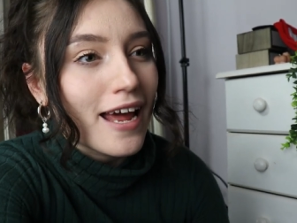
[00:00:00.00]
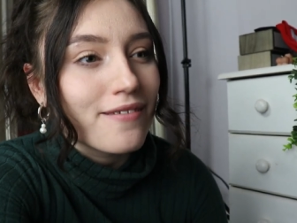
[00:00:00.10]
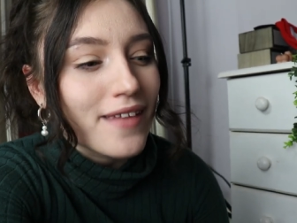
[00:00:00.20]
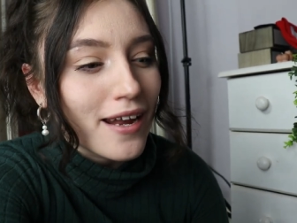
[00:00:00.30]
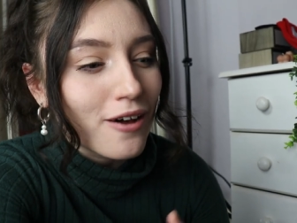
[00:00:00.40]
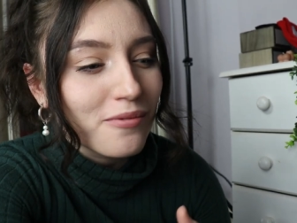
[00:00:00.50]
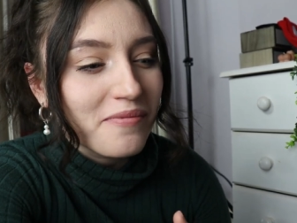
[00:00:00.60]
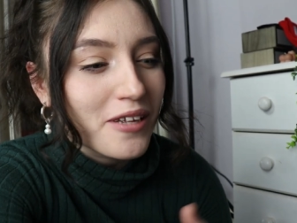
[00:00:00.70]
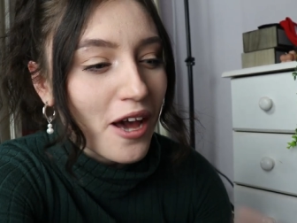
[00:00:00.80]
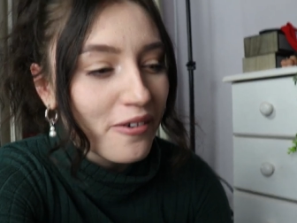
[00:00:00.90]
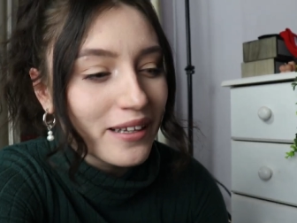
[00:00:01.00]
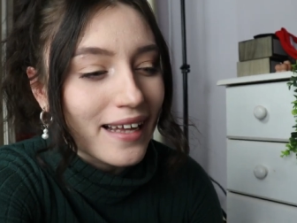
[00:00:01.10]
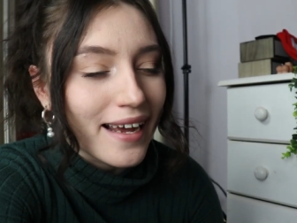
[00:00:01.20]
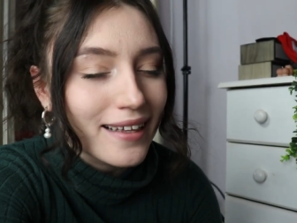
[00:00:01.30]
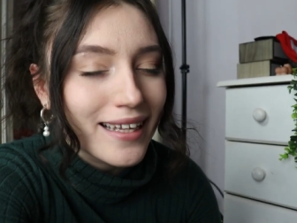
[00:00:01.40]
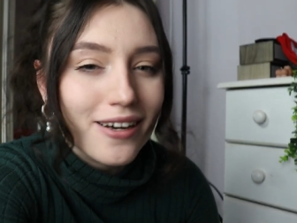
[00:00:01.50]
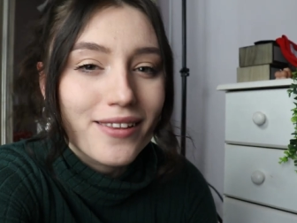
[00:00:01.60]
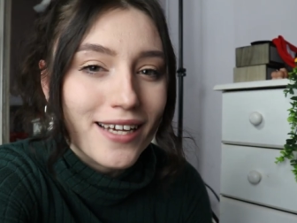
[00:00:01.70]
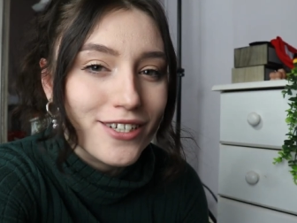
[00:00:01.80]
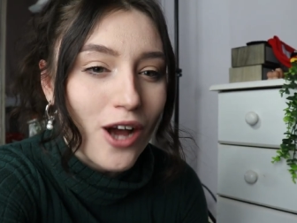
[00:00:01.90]
And then I'll go and like click
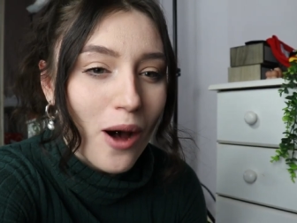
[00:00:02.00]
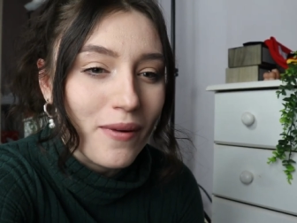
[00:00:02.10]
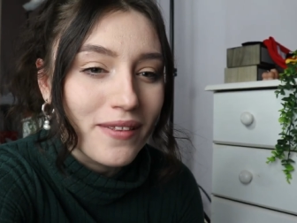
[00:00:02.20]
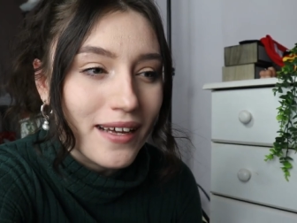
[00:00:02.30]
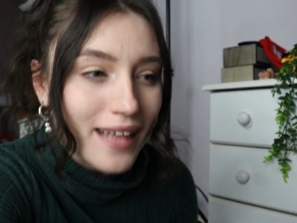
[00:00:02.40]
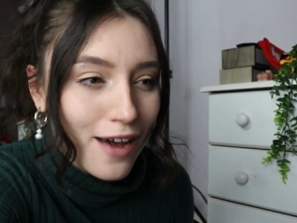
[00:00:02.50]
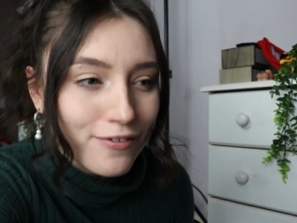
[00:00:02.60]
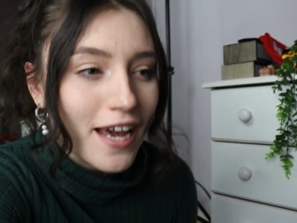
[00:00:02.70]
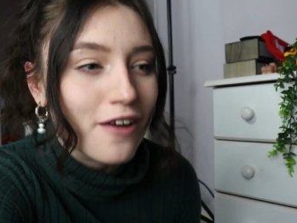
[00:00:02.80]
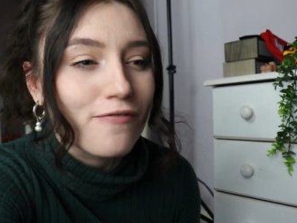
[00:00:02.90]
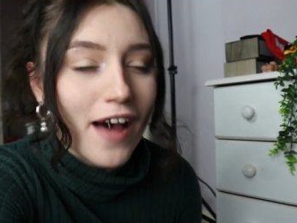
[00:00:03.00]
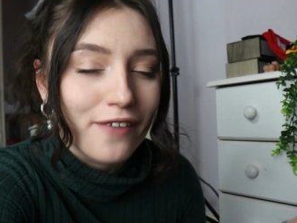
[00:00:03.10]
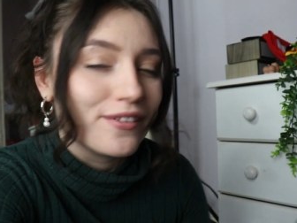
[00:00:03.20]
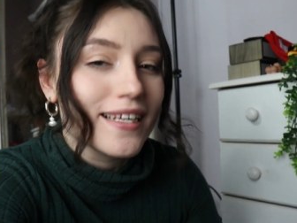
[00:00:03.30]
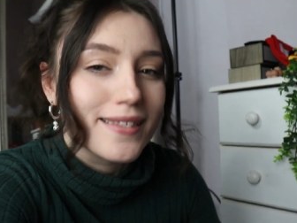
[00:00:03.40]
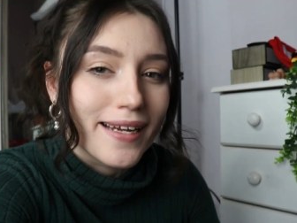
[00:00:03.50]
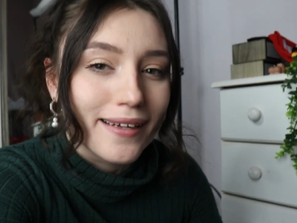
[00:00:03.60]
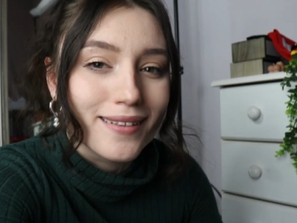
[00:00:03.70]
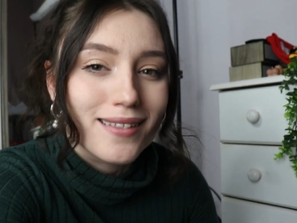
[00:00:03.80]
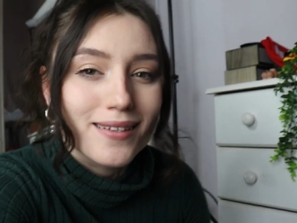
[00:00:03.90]
on their shop and they'll have like five
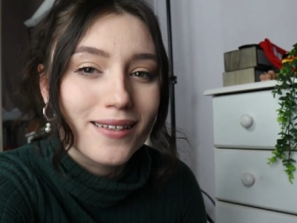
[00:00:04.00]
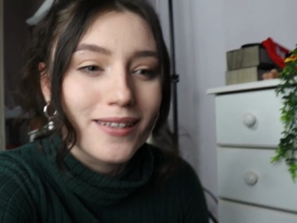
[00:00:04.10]
listings.